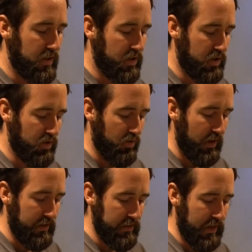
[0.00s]

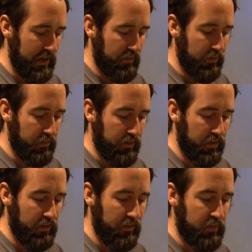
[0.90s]
straight out of them. So it
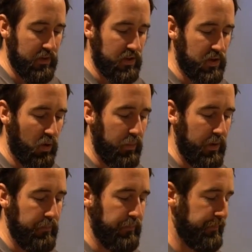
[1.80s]
doesn't have to be
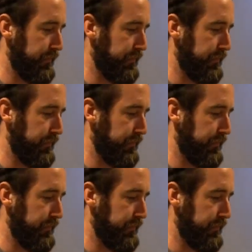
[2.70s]
sopping,